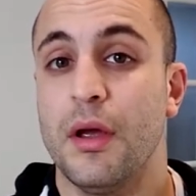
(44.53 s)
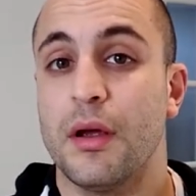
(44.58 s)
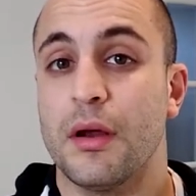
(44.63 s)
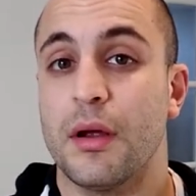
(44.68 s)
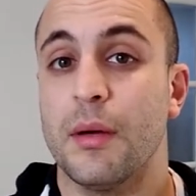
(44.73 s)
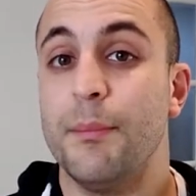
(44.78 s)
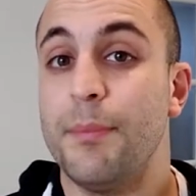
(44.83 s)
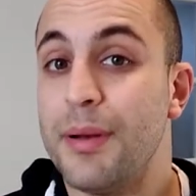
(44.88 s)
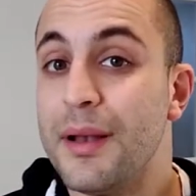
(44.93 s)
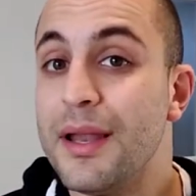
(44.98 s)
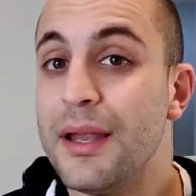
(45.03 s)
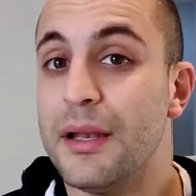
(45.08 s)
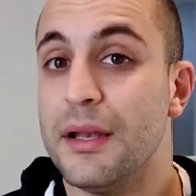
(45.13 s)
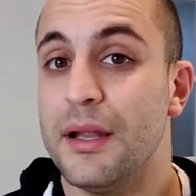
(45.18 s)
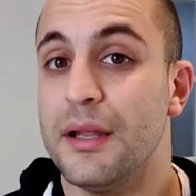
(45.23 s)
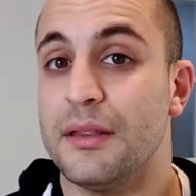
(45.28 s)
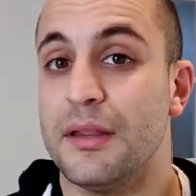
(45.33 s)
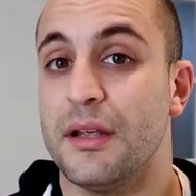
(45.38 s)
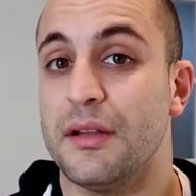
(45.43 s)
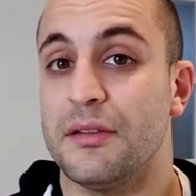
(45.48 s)

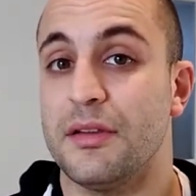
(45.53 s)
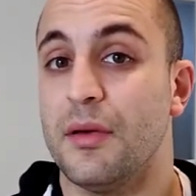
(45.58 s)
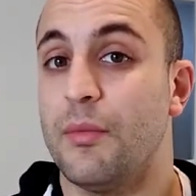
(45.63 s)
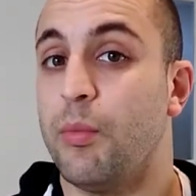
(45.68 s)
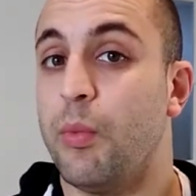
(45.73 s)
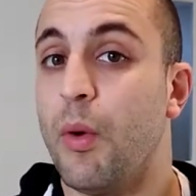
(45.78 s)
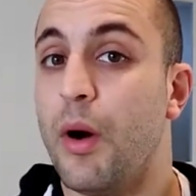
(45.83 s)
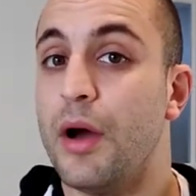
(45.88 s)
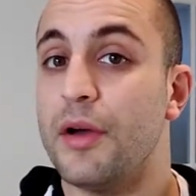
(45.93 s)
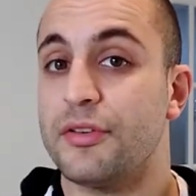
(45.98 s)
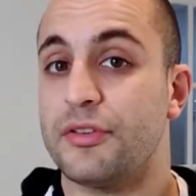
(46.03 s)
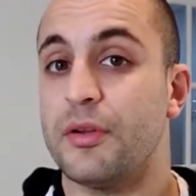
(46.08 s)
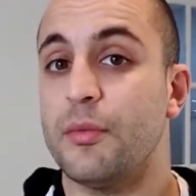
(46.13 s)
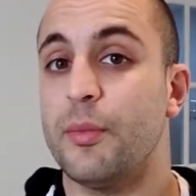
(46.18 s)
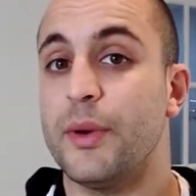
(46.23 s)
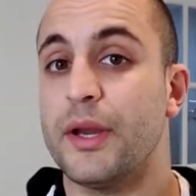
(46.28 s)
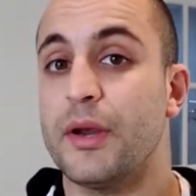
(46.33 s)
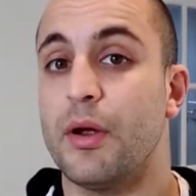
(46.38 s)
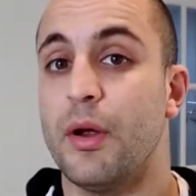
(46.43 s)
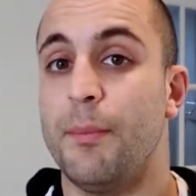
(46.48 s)
Completely addicted, worse than
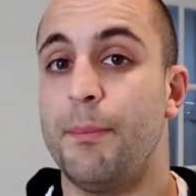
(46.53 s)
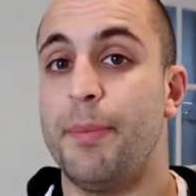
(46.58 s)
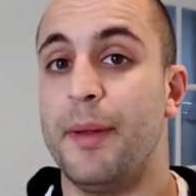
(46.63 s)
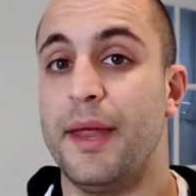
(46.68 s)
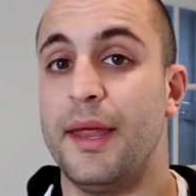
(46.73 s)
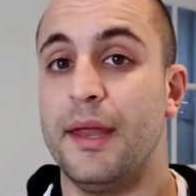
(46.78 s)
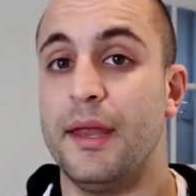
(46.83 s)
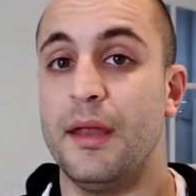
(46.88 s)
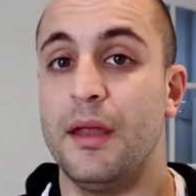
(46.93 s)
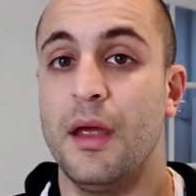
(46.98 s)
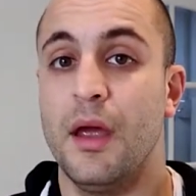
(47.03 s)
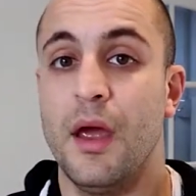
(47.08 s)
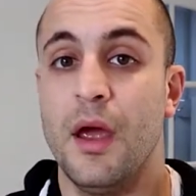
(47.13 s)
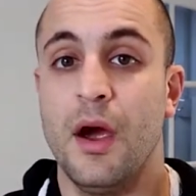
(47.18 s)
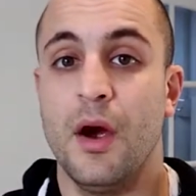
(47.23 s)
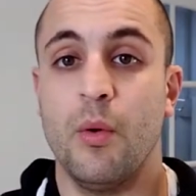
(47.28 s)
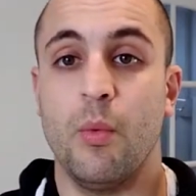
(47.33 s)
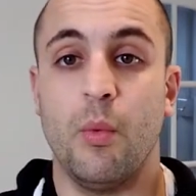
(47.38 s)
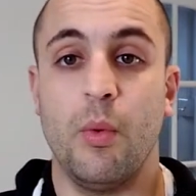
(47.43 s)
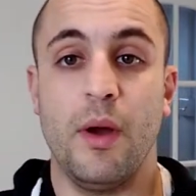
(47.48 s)
we could be
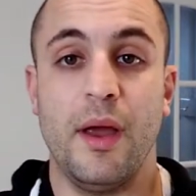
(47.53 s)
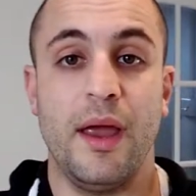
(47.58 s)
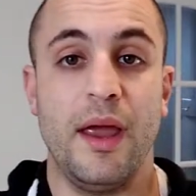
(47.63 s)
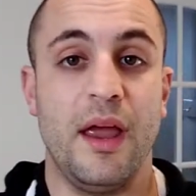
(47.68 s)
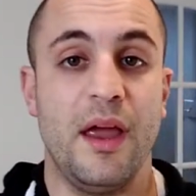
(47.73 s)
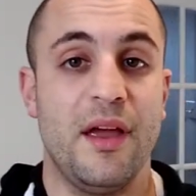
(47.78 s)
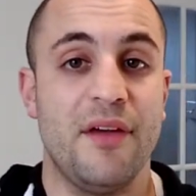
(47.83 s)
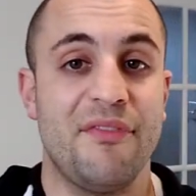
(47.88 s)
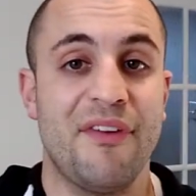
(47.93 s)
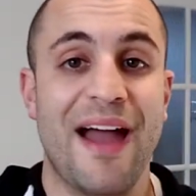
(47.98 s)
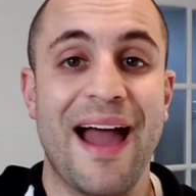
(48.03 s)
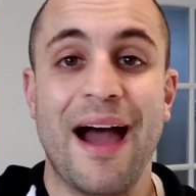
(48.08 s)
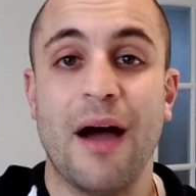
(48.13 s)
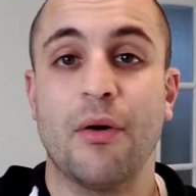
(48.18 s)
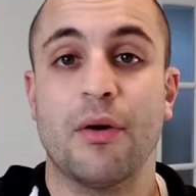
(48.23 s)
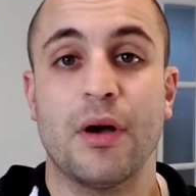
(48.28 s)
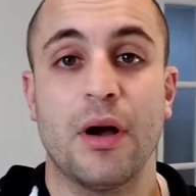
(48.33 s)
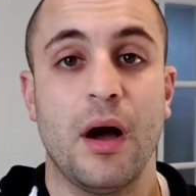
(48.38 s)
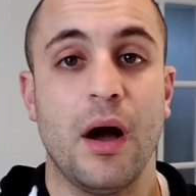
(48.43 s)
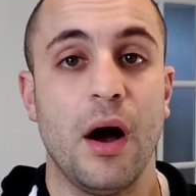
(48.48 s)
with
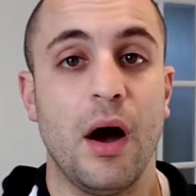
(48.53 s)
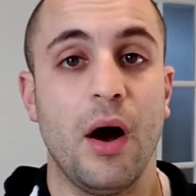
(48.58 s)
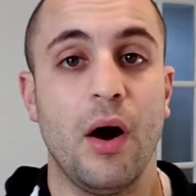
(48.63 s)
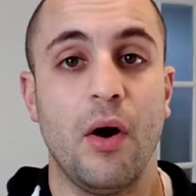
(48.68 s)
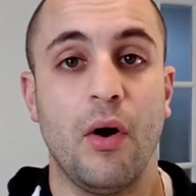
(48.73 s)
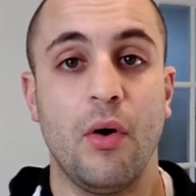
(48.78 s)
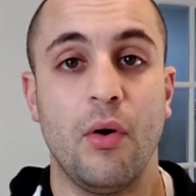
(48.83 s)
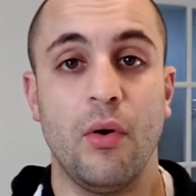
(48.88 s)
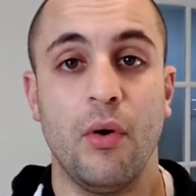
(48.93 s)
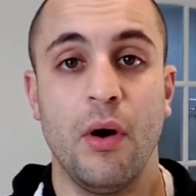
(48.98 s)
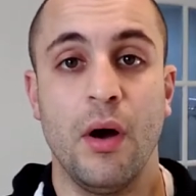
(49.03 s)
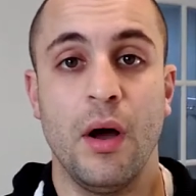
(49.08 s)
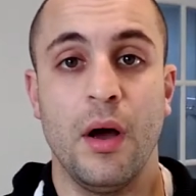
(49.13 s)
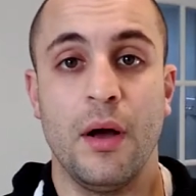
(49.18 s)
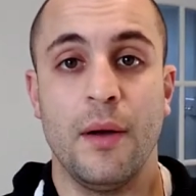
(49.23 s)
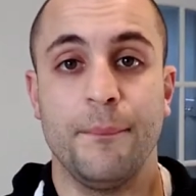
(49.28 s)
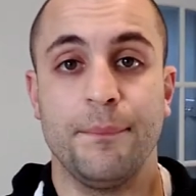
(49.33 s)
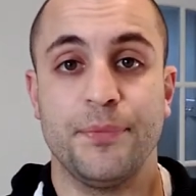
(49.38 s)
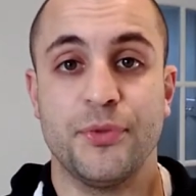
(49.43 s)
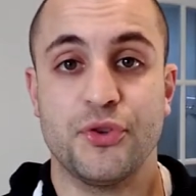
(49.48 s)
alcohol,
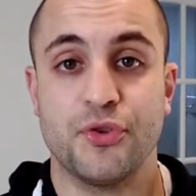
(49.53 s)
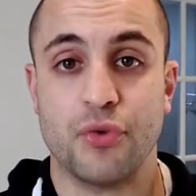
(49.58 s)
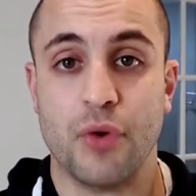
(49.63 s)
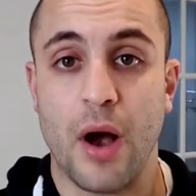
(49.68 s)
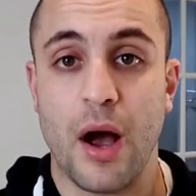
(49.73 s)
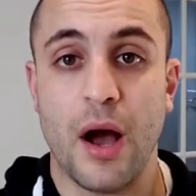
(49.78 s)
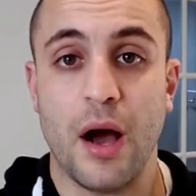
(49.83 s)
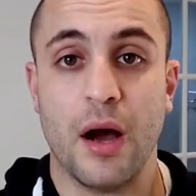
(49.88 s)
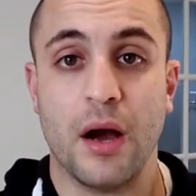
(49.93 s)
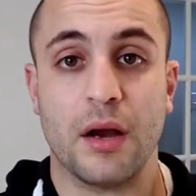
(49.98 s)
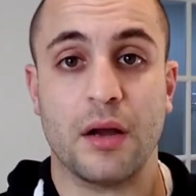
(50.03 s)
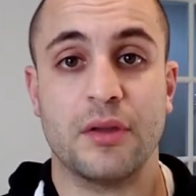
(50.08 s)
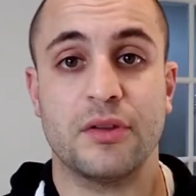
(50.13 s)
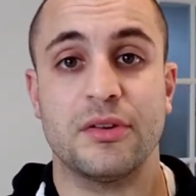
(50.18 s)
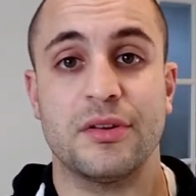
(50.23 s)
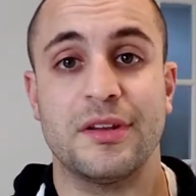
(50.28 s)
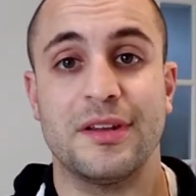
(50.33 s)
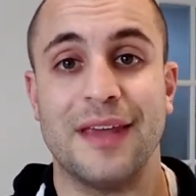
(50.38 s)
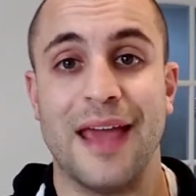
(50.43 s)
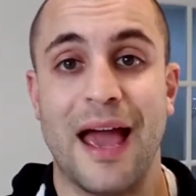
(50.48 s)

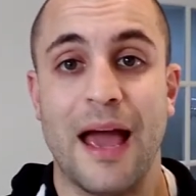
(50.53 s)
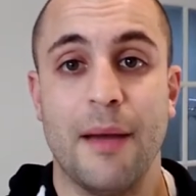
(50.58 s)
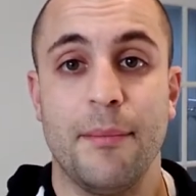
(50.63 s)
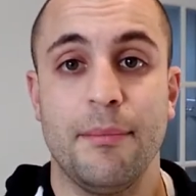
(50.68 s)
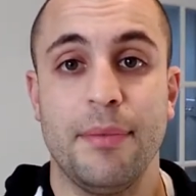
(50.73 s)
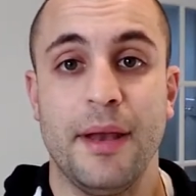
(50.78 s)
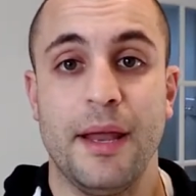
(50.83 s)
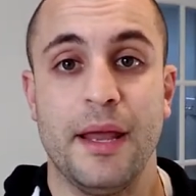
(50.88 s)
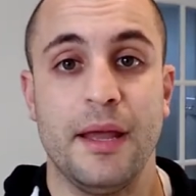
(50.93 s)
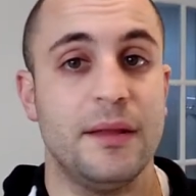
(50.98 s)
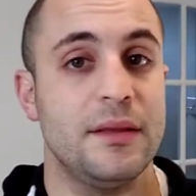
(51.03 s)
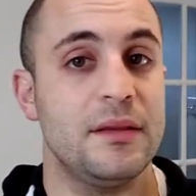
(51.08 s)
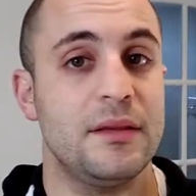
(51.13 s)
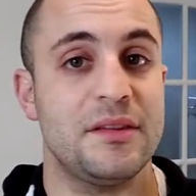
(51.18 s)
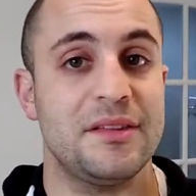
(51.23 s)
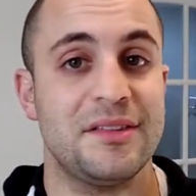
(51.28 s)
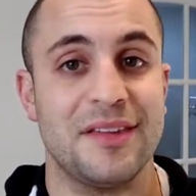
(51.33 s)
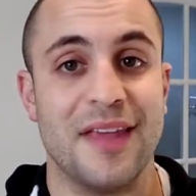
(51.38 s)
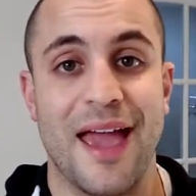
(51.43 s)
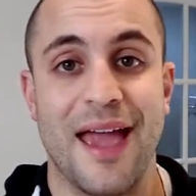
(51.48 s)
drugs, gambling,
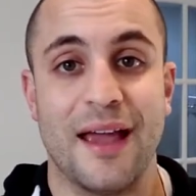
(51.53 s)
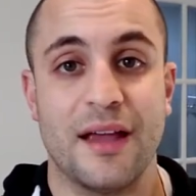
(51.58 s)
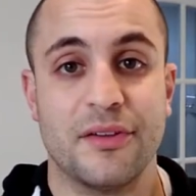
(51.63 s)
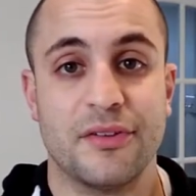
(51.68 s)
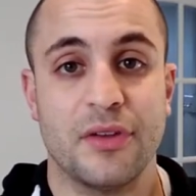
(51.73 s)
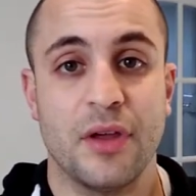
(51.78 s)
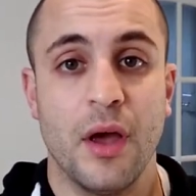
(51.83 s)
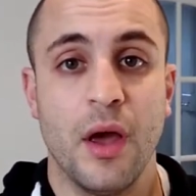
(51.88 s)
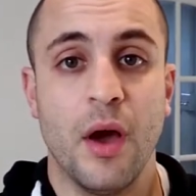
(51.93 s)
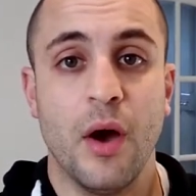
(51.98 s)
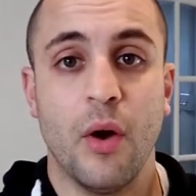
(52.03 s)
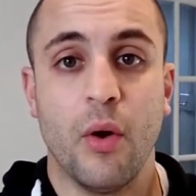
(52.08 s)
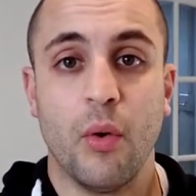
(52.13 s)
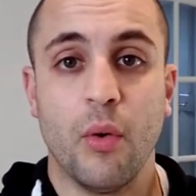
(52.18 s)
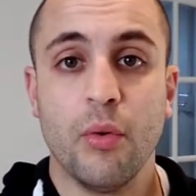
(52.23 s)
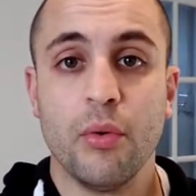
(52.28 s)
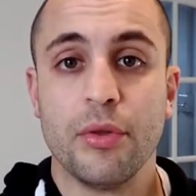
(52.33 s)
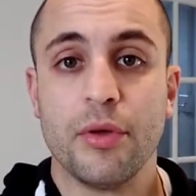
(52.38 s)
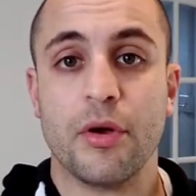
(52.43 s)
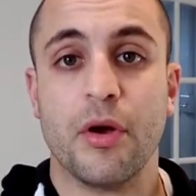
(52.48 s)
sex,
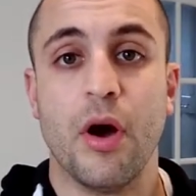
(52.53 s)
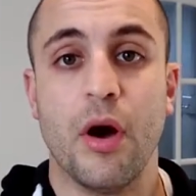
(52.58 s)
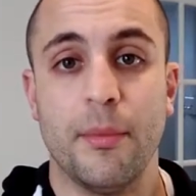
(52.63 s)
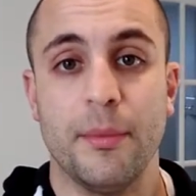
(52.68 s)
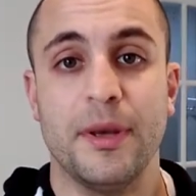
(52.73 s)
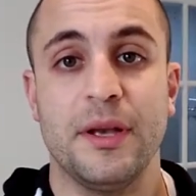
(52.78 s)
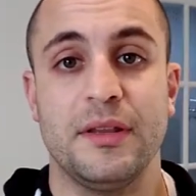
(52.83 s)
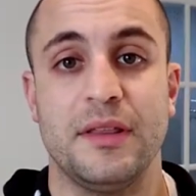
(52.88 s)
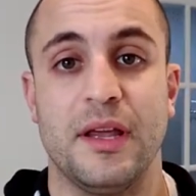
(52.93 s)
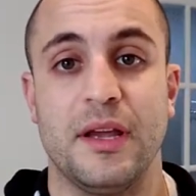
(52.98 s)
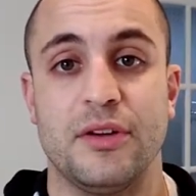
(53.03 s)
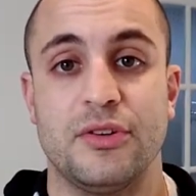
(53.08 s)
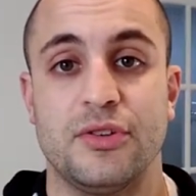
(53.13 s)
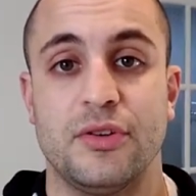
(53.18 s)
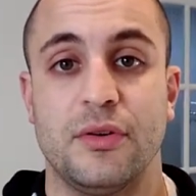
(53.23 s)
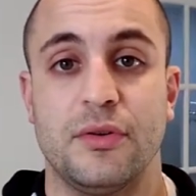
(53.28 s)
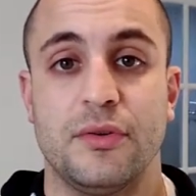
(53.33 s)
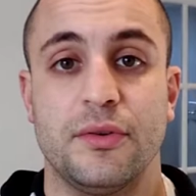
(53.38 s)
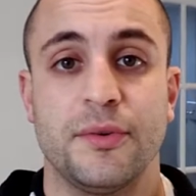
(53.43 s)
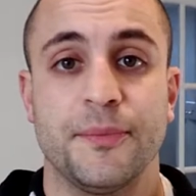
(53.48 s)
all the common
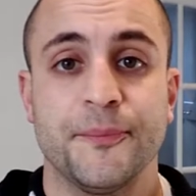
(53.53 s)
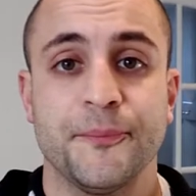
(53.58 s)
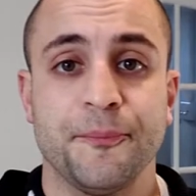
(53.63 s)
addictions.